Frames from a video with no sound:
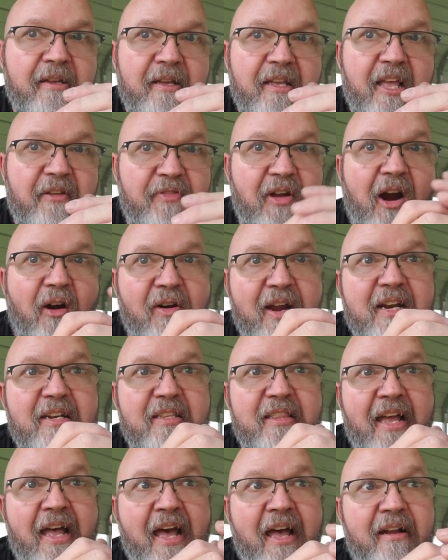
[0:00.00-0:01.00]
If y'all are into
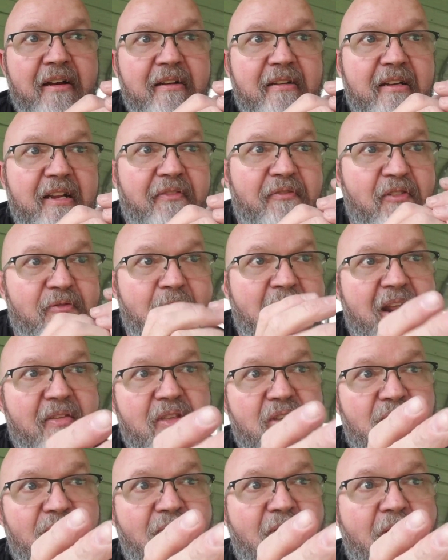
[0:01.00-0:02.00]
that, if you've made it
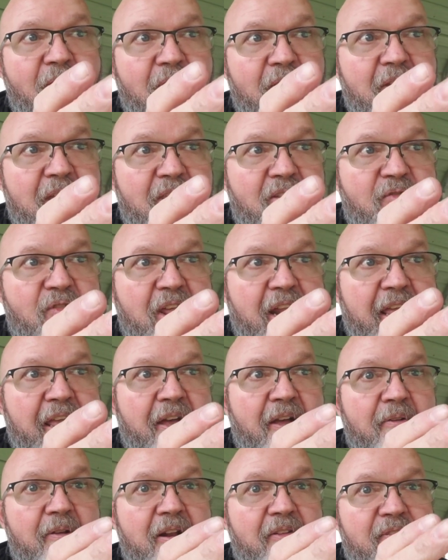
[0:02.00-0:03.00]
this far in the
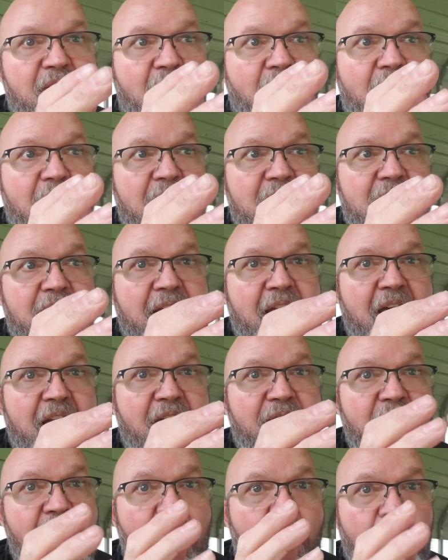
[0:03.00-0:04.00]
video, and if y'all are into that,
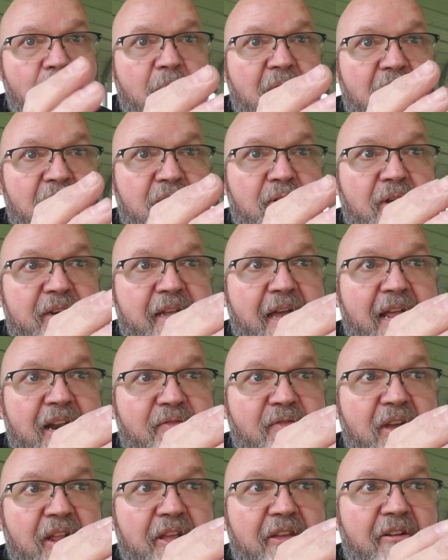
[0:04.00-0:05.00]
if y'all want me to do a daily
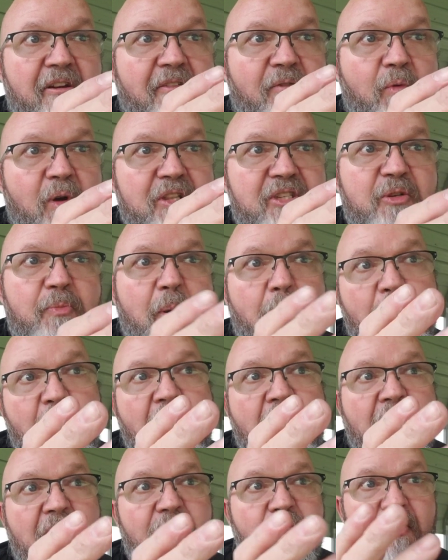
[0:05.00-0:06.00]
video of what's in my
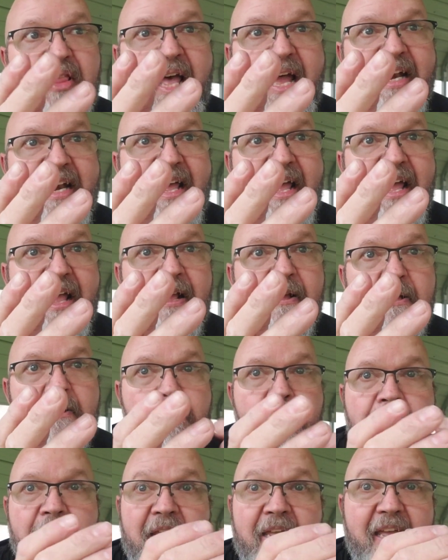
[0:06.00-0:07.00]
pocket for that day,
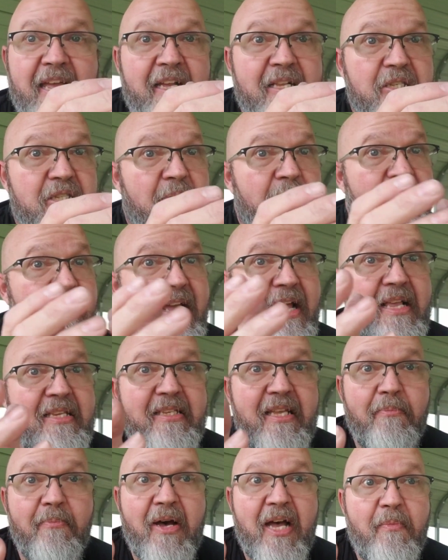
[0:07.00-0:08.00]
and some days
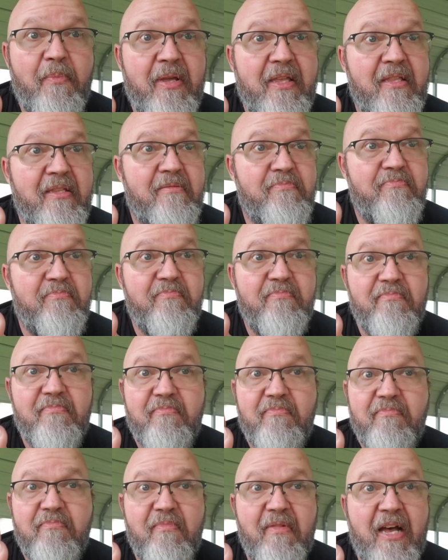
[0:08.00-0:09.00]
it might be,
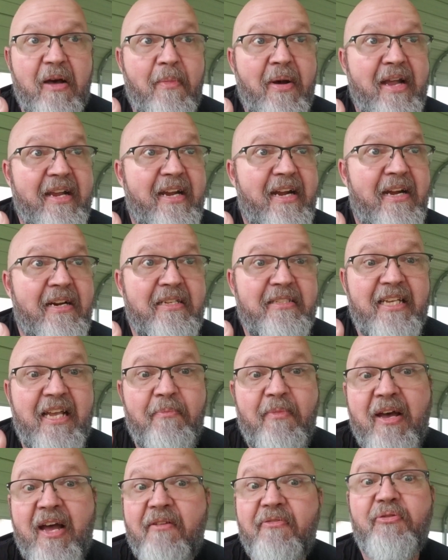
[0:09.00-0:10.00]
I might carry the same
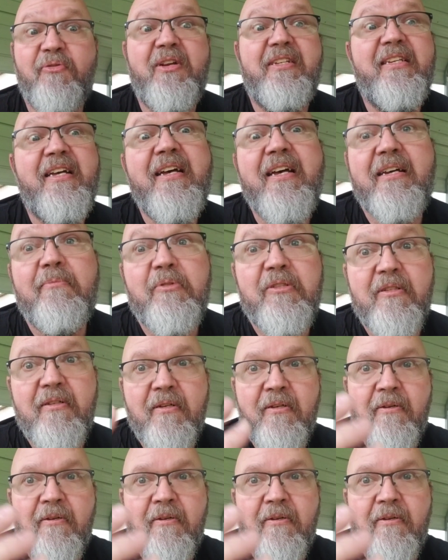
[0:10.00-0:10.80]
knife 3 times.